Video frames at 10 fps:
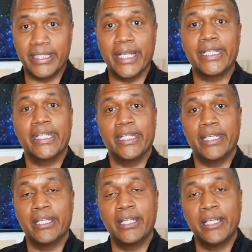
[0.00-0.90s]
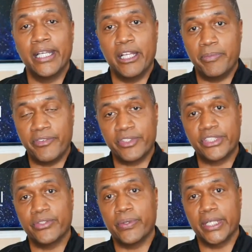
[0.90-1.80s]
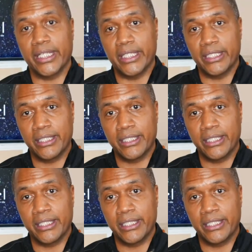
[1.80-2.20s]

Nike in Beaverton, Oregon.